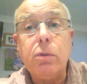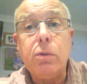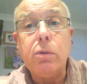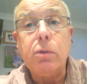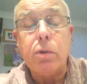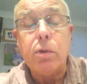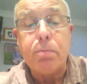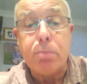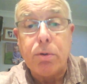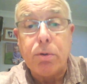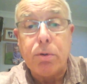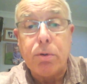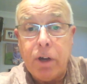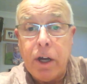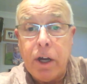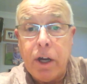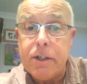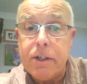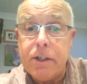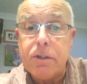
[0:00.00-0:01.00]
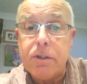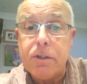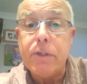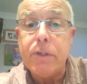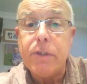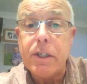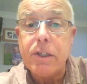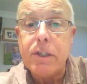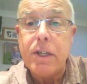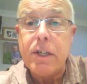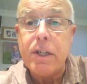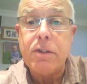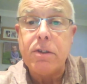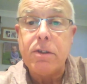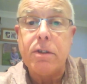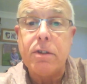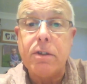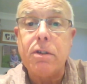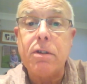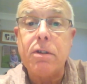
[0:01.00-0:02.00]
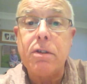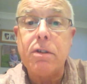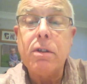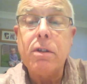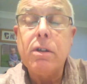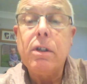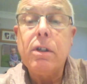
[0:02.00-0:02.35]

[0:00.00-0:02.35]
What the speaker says: or the providers for the assessors,